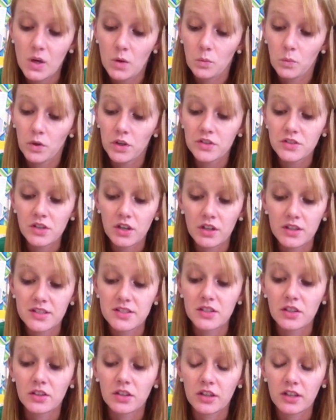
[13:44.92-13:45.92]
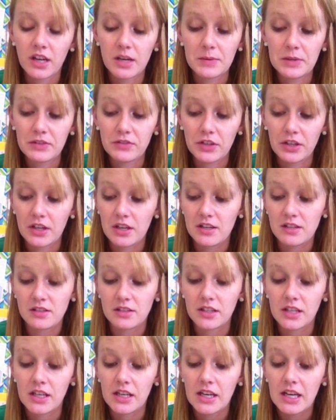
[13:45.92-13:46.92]
Words still aren't coming very
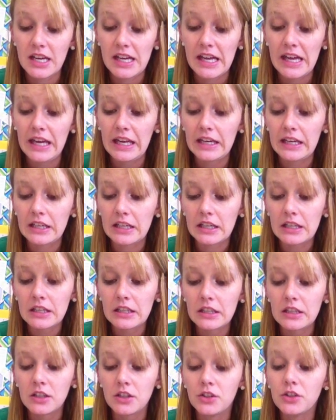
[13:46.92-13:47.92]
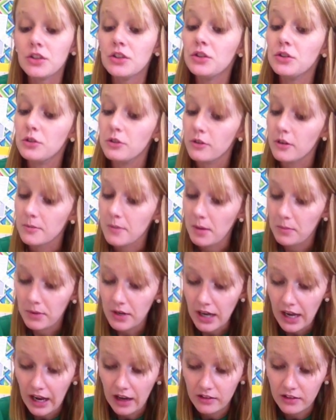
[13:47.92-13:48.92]
easily. Hannah, you
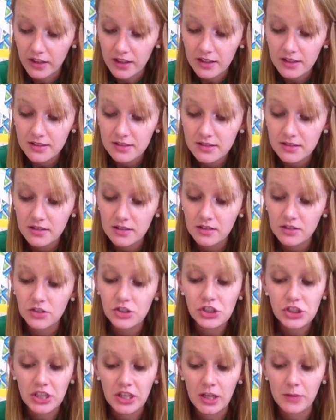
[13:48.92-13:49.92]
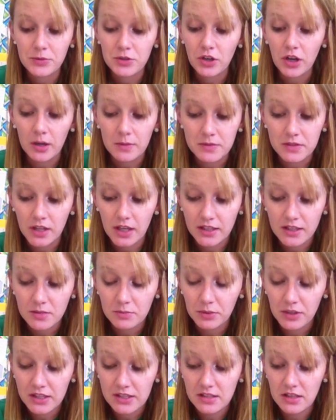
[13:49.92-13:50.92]
remember Alex? She keeps her arms locked in
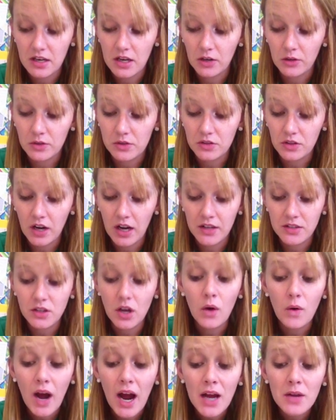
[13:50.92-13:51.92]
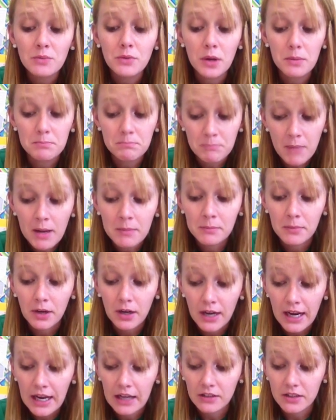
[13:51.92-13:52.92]
place and narrows her eyes. Oh, I
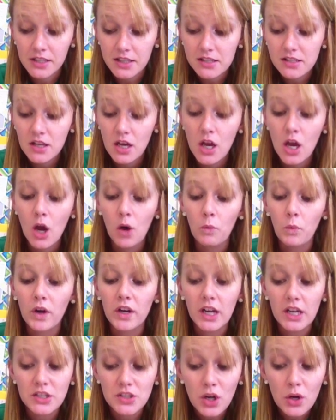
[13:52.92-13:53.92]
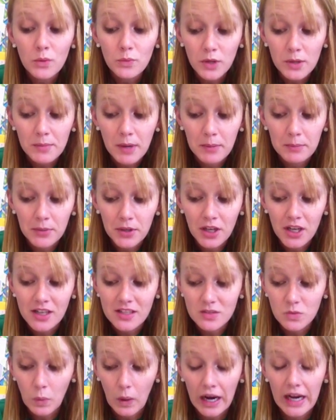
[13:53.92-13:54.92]
remember Alex. What I don't remember
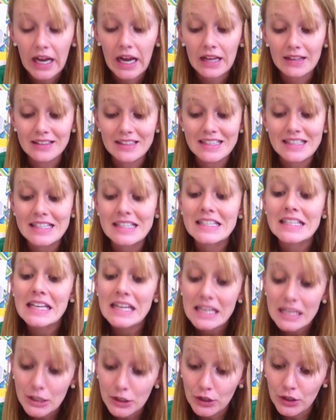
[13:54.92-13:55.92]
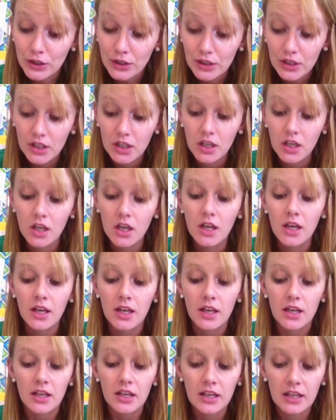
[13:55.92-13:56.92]
is why Alex is here.
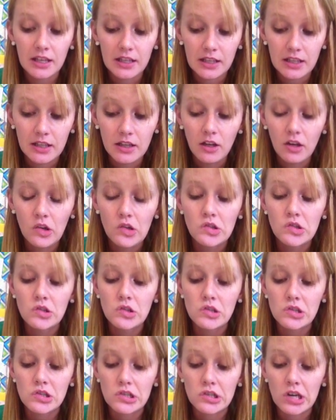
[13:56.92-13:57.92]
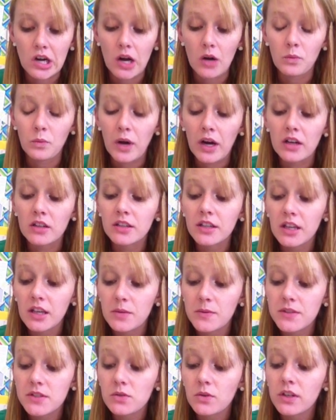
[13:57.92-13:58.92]
He
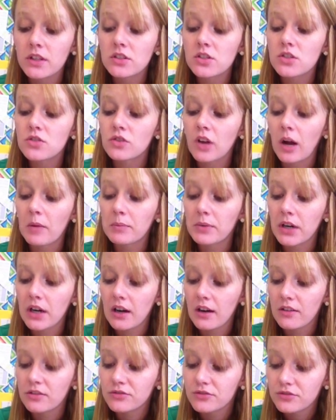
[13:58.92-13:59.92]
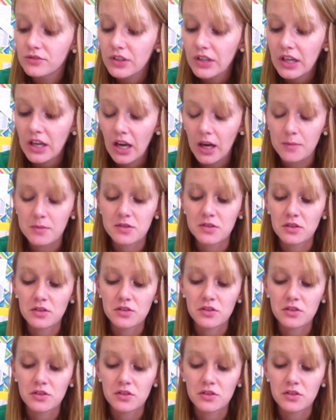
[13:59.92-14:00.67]
was going to drop off. I'm still